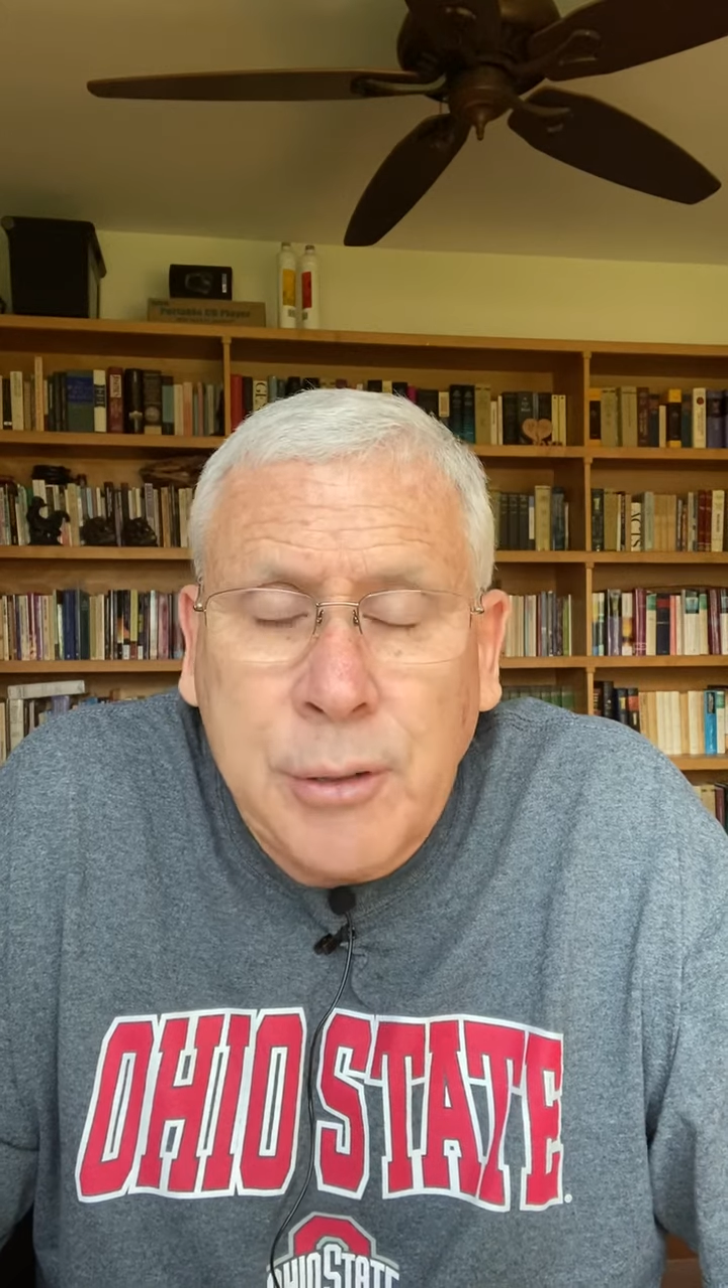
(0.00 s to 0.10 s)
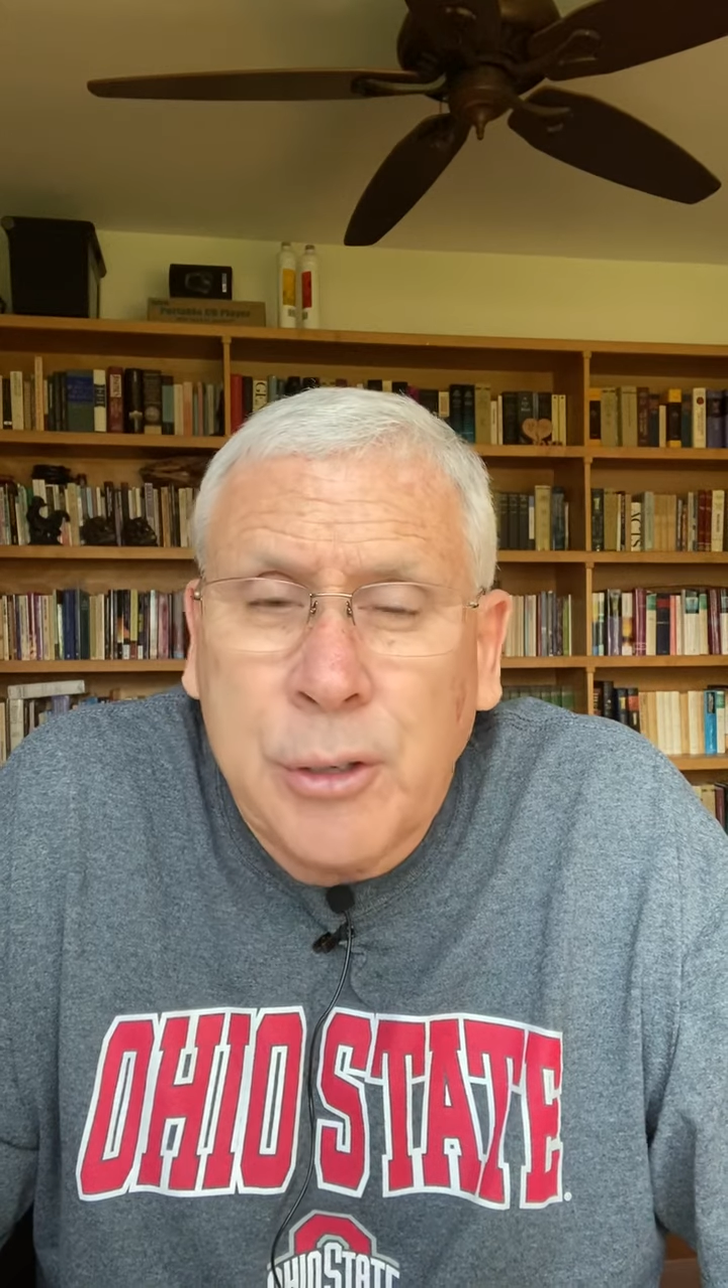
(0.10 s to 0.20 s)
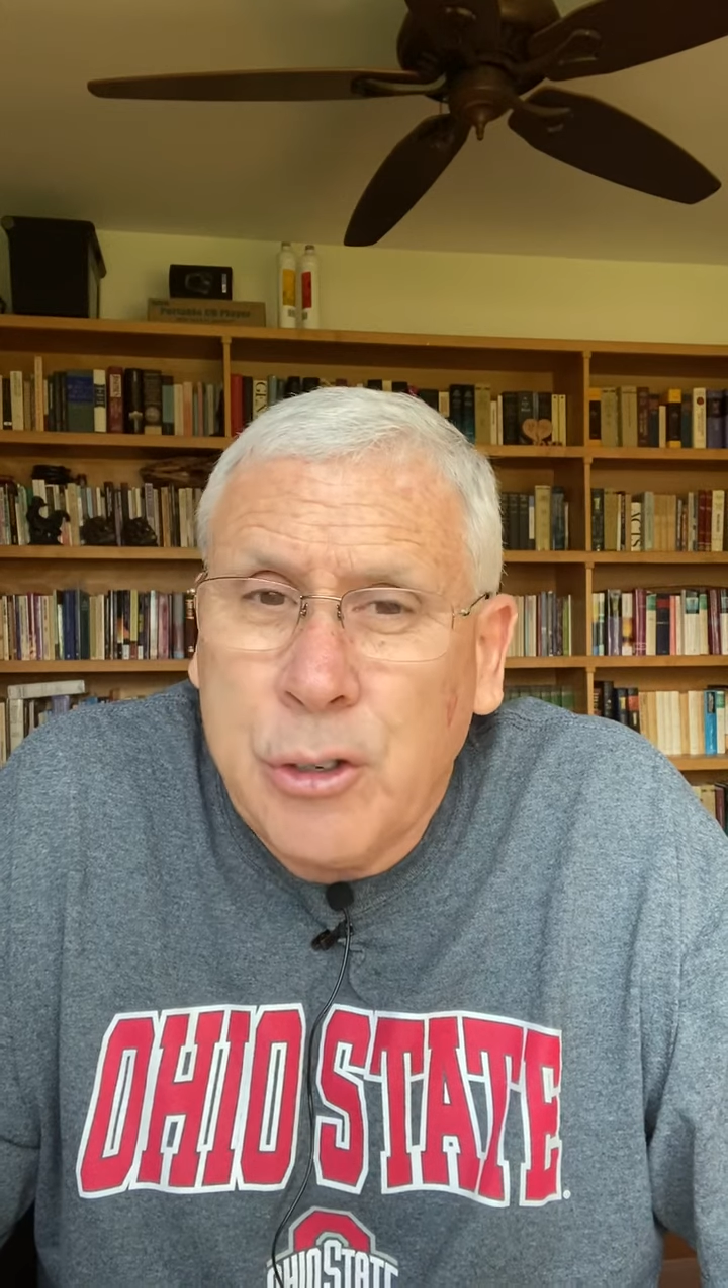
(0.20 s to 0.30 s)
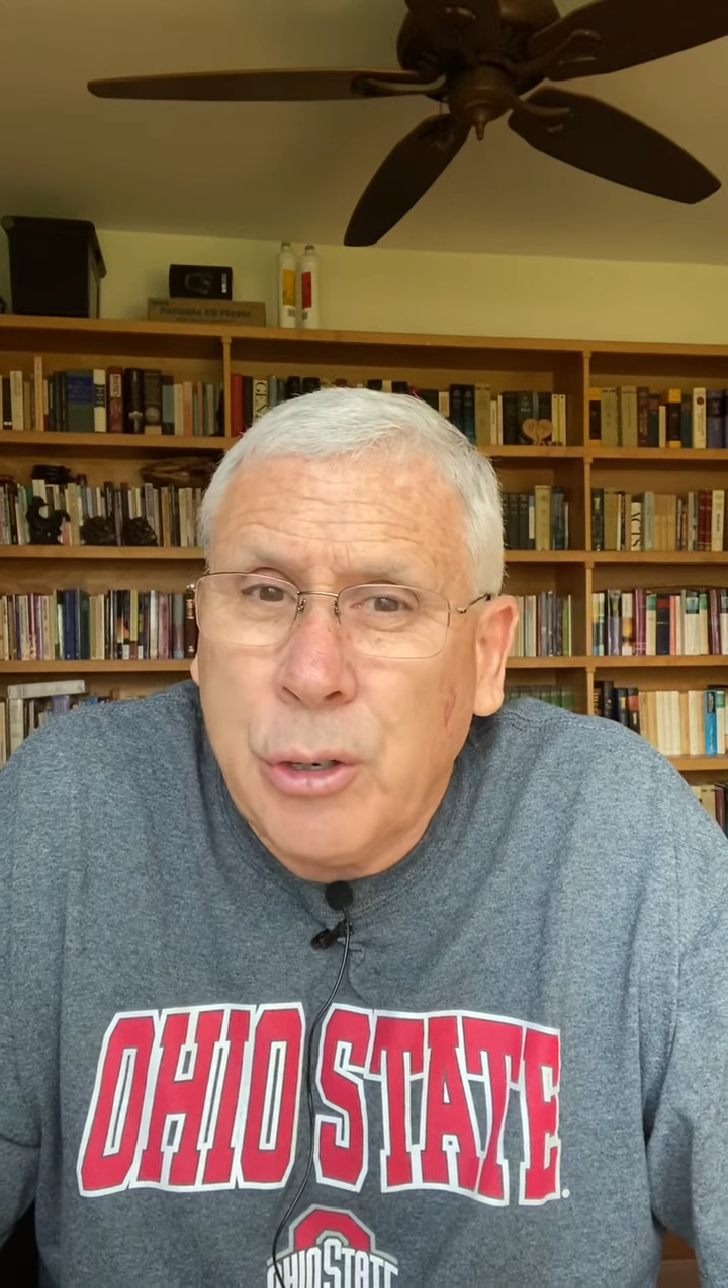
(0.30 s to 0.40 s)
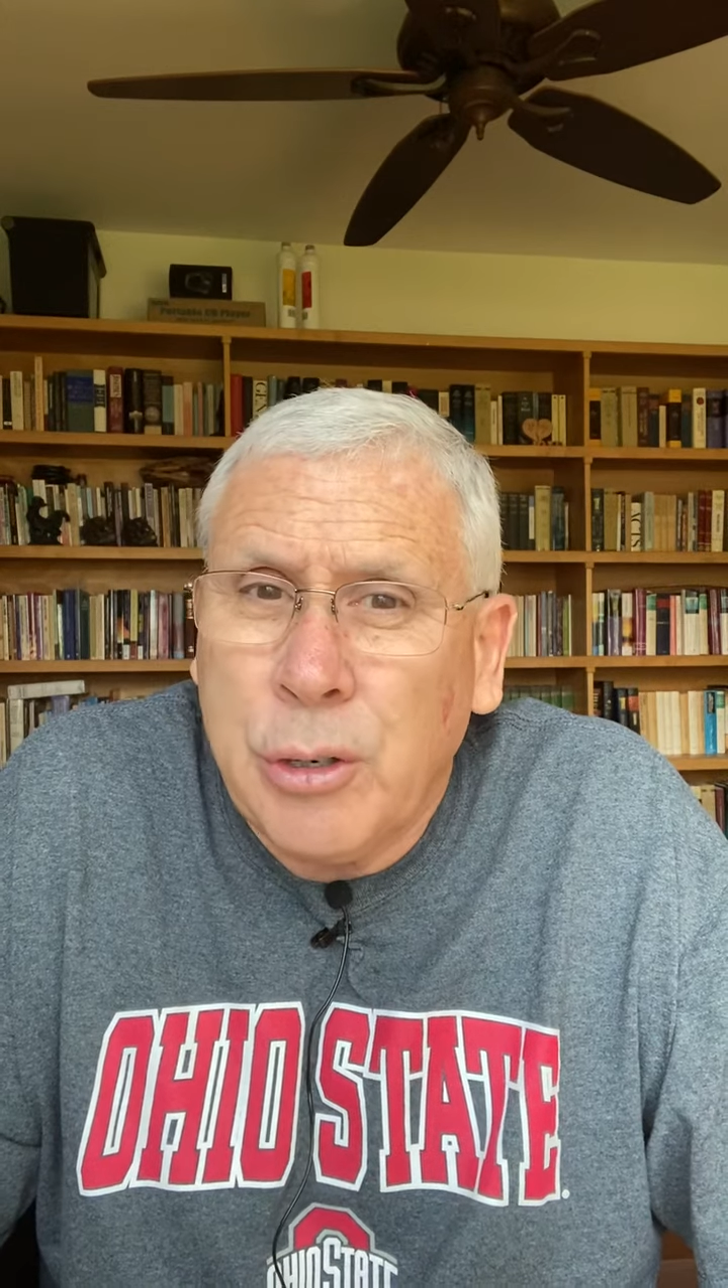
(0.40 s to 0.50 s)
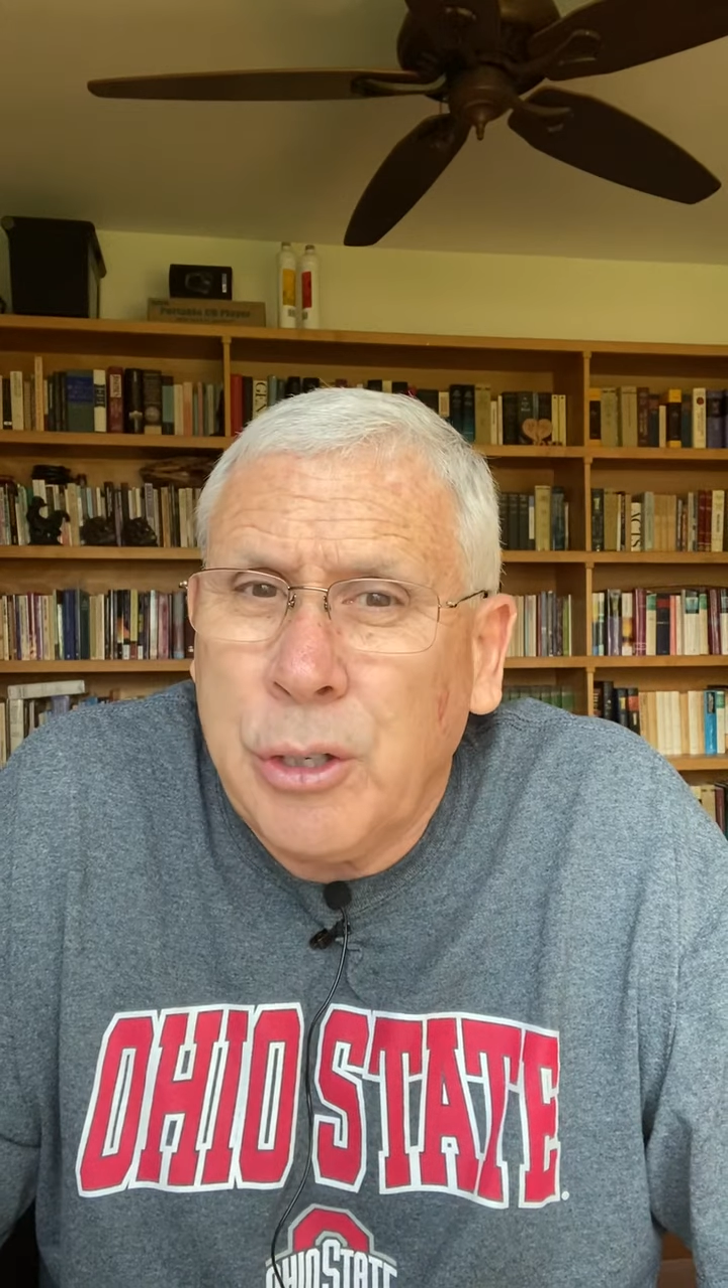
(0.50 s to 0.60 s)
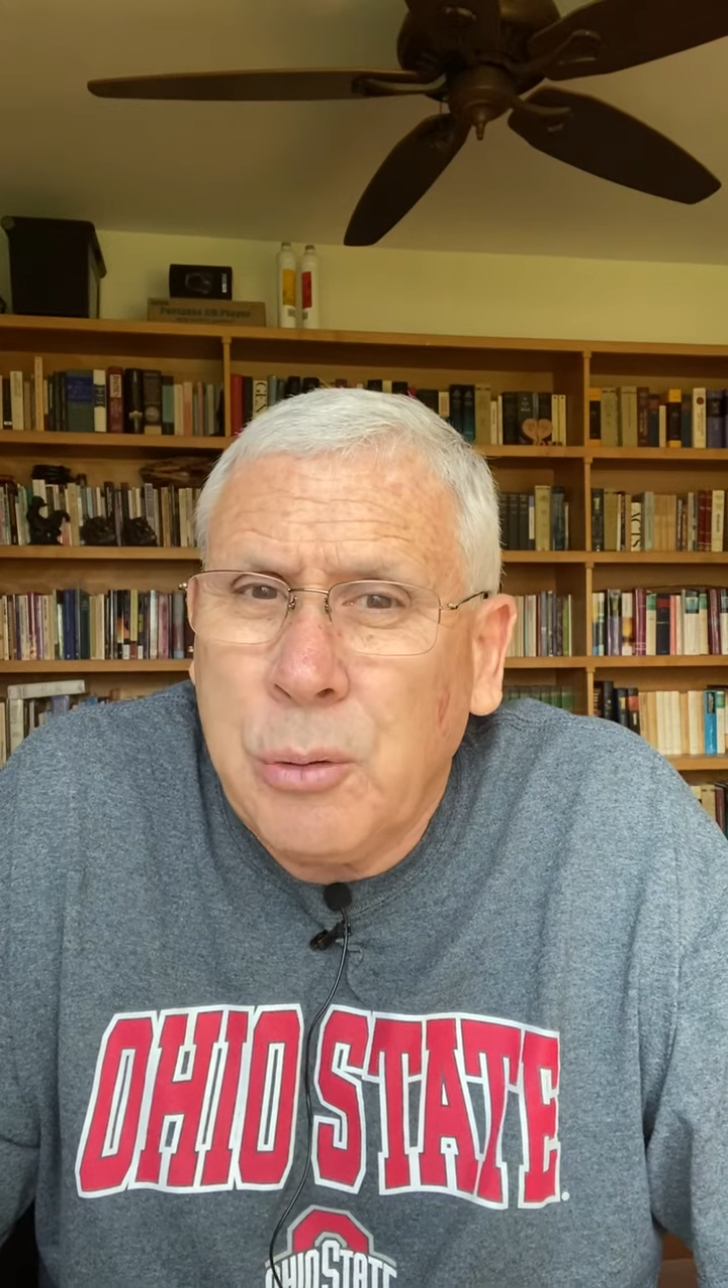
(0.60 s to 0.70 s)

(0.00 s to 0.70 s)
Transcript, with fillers: your children,